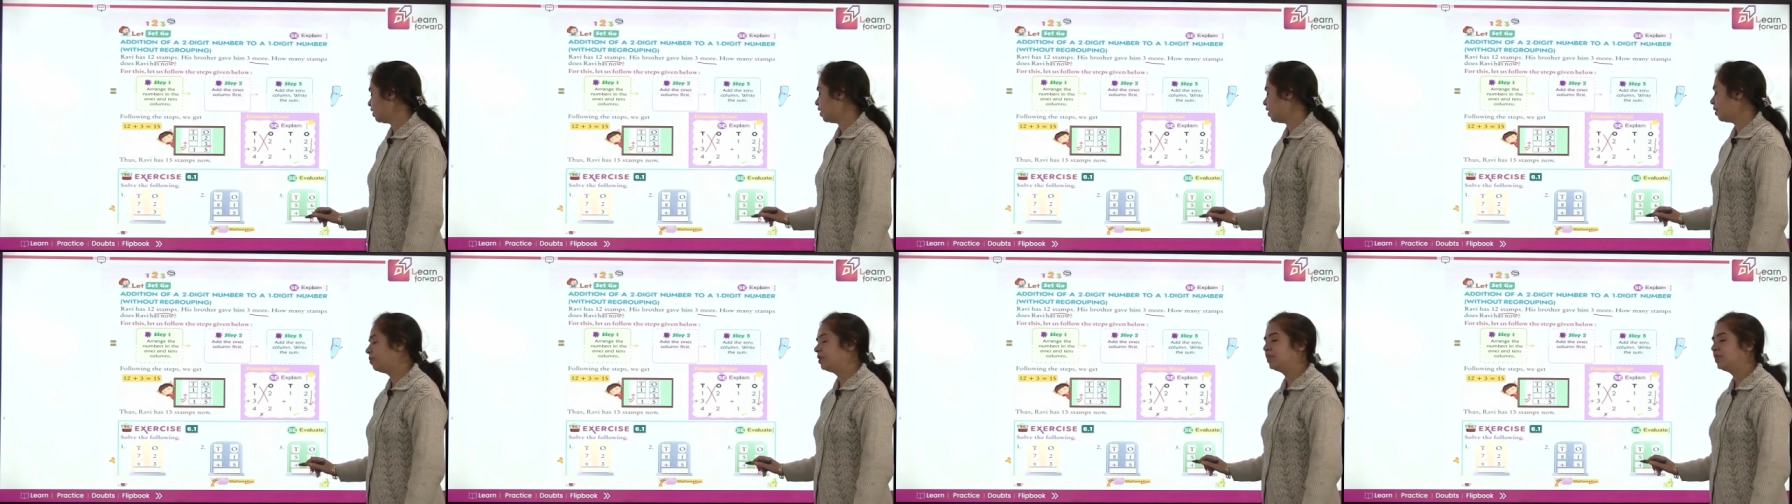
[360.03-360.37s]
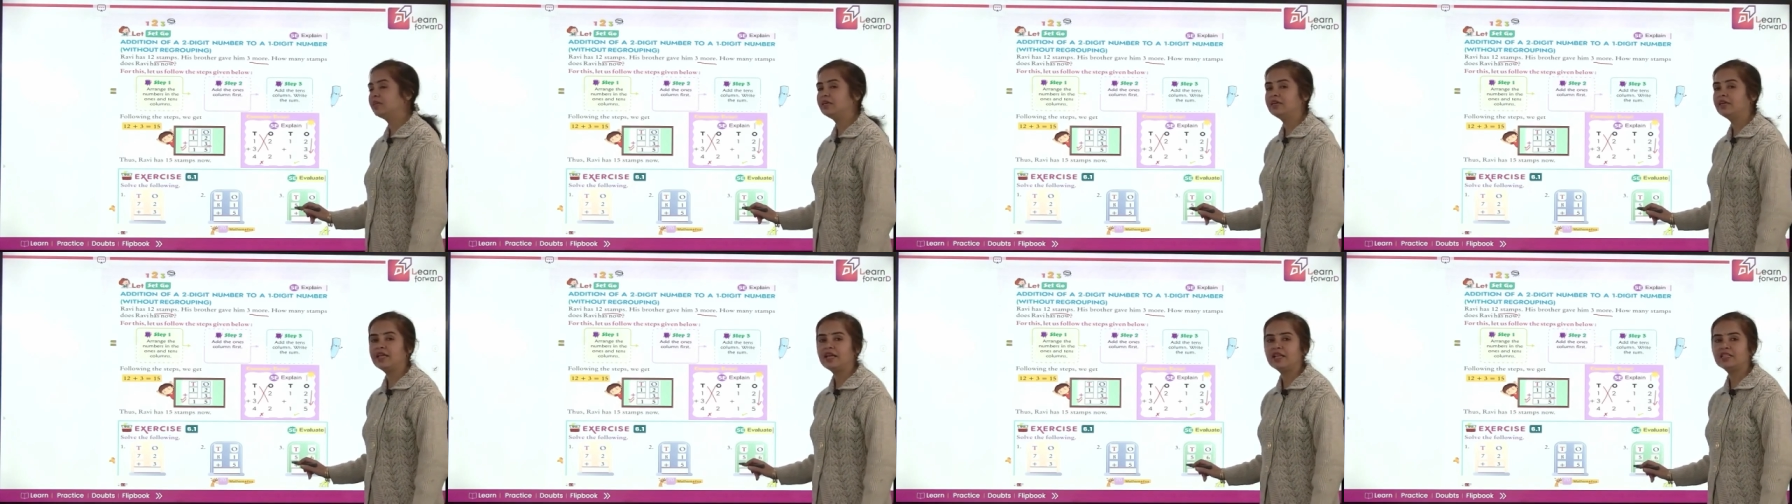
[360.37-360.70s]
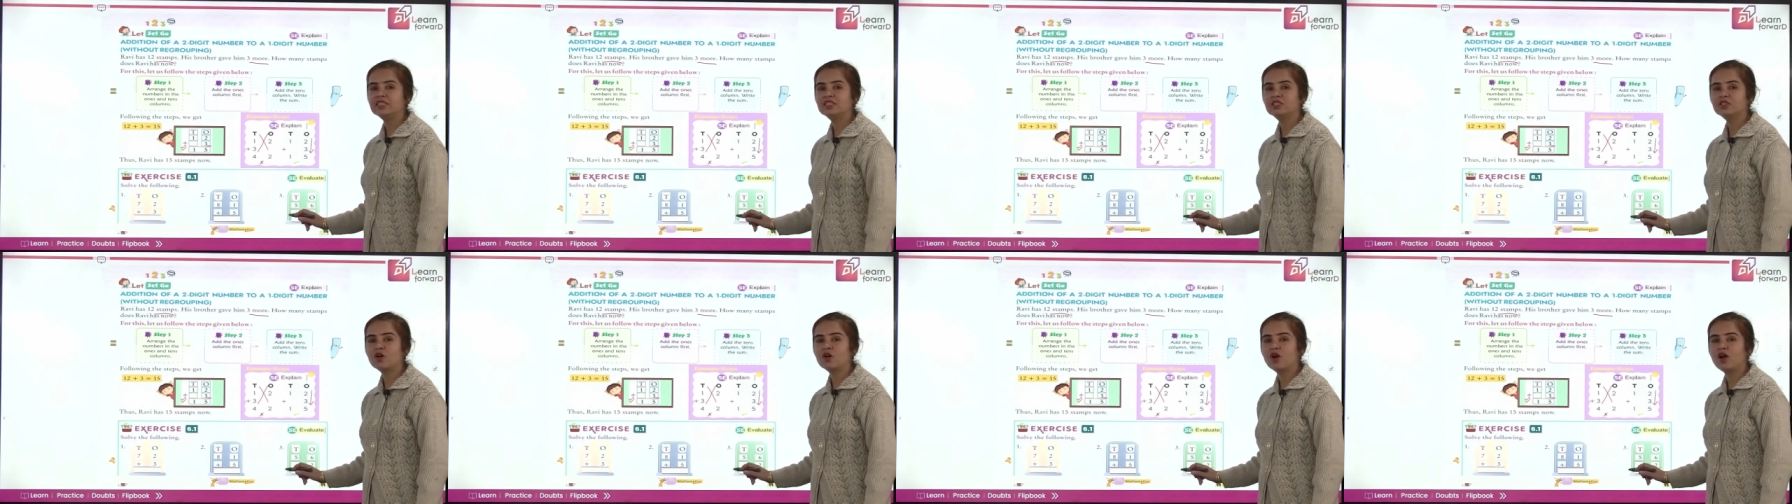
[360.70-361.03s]
in the tens
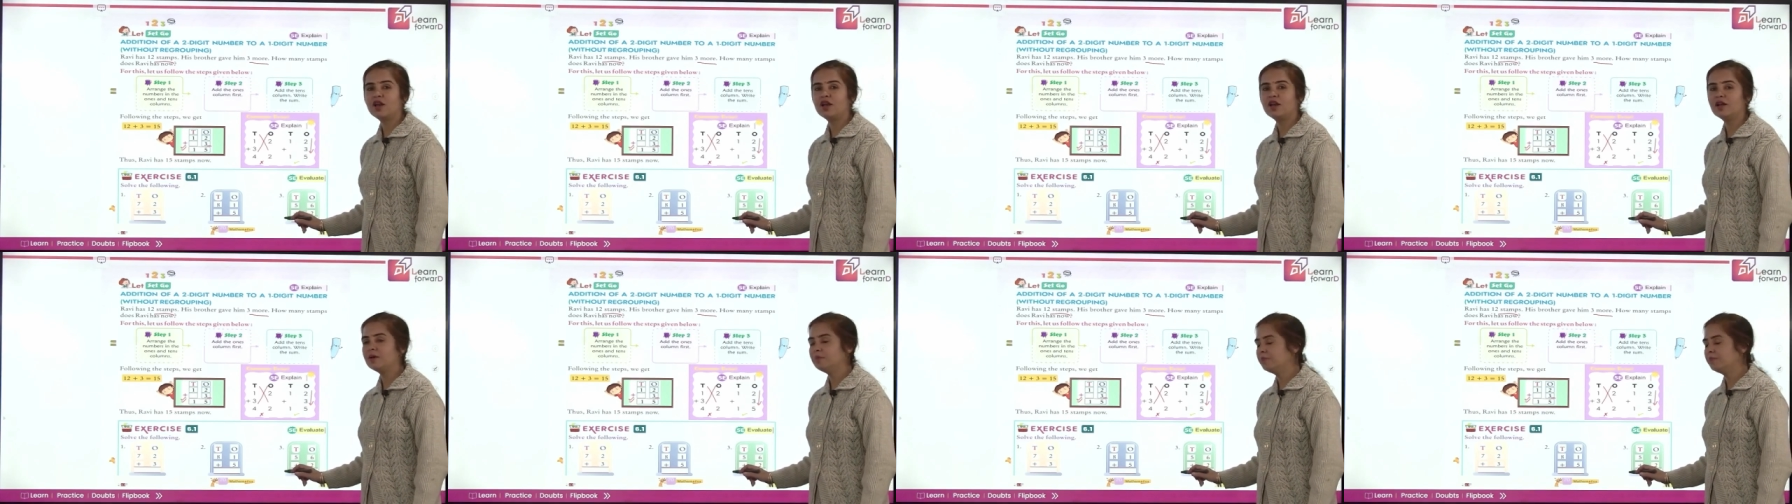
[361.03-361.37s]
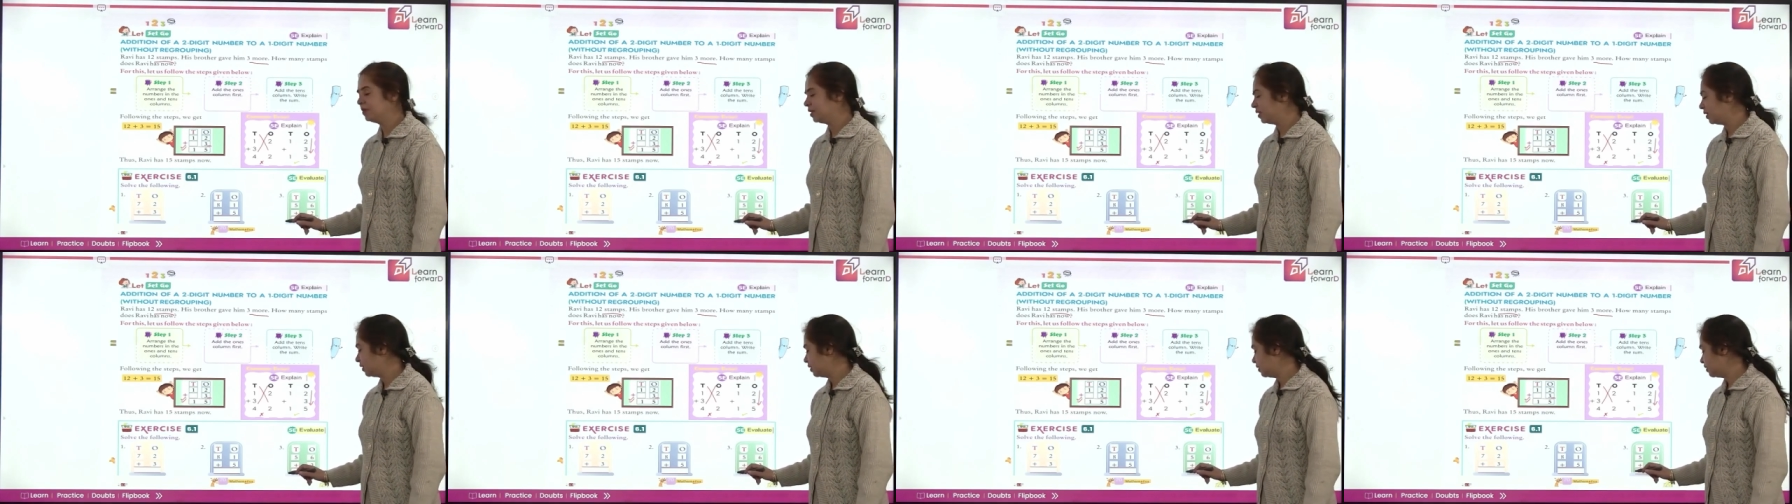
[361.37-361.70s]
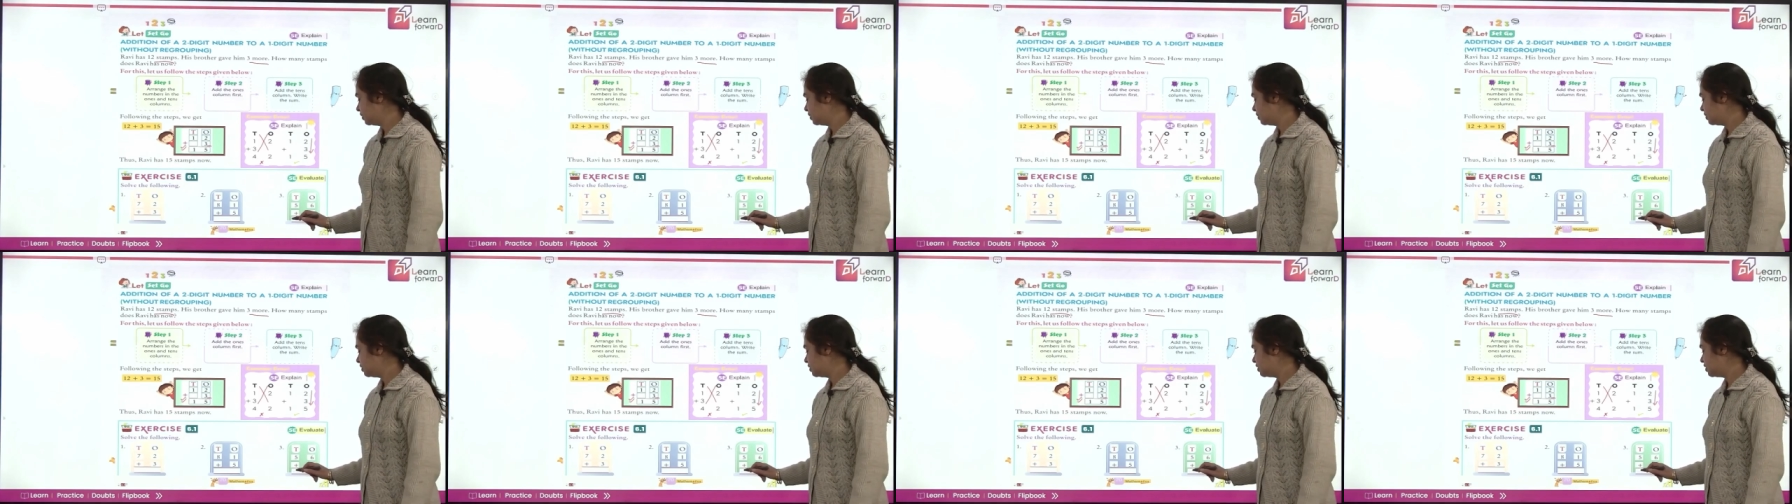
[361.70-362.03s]
column?
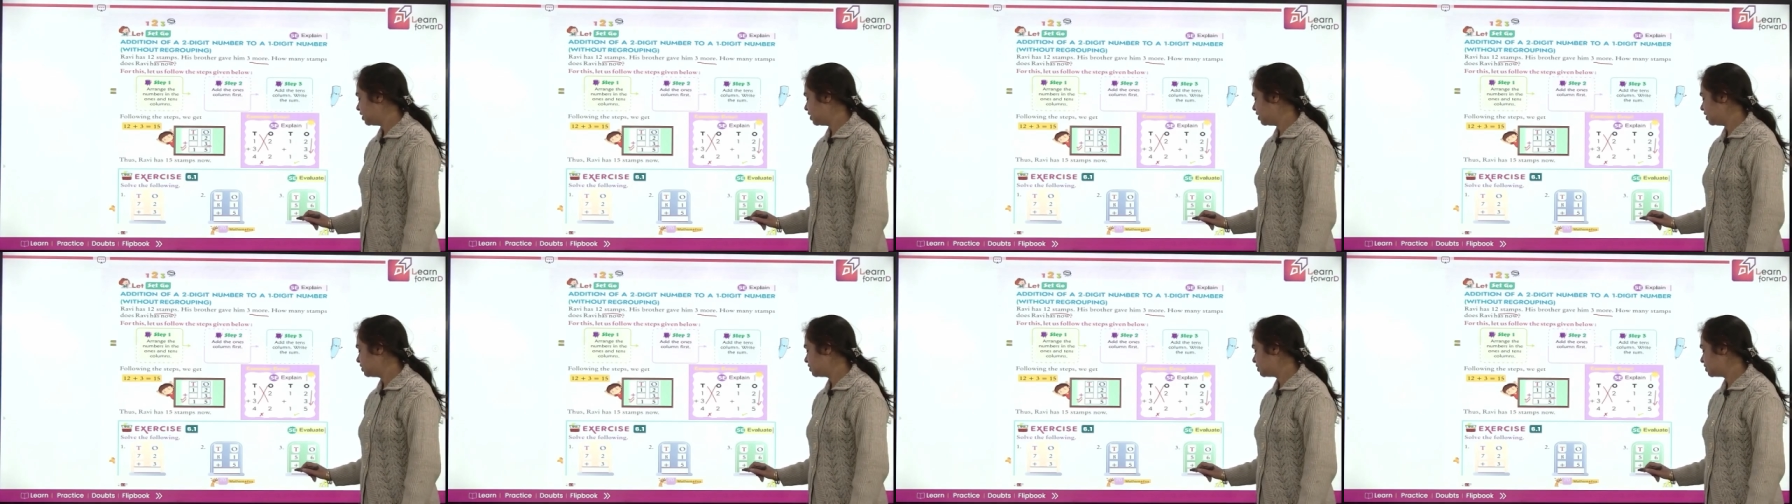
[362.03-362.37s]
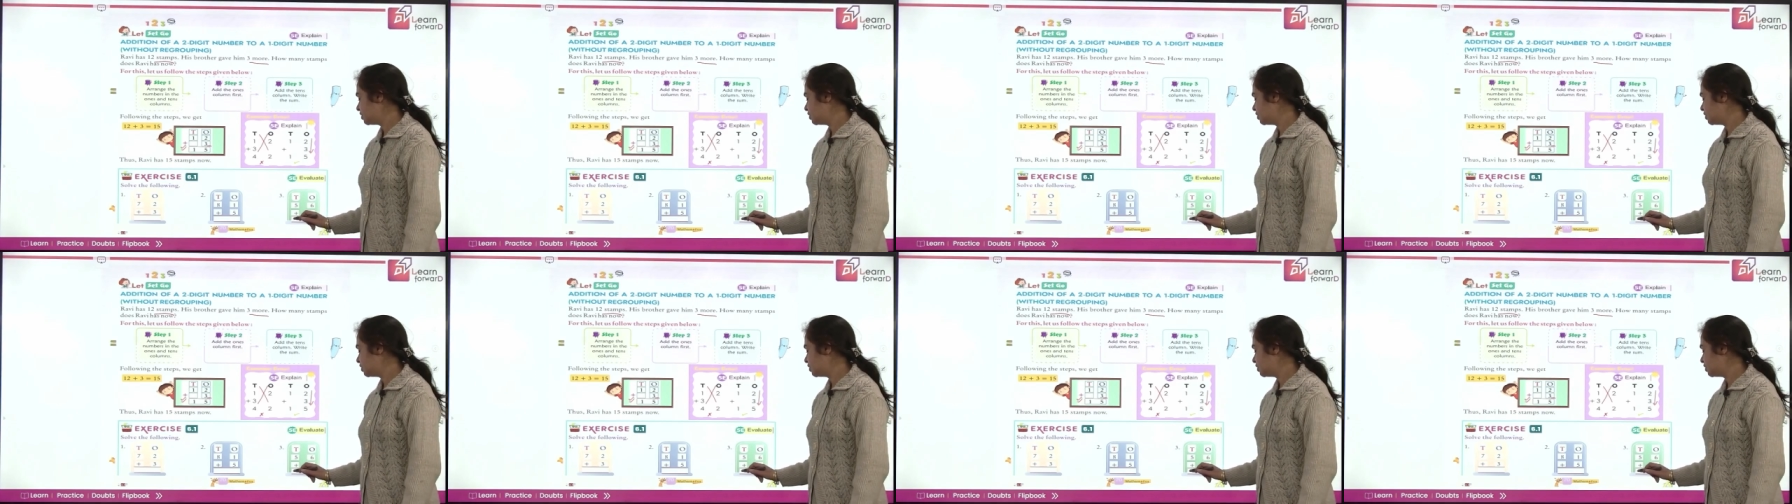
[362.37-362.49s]
Just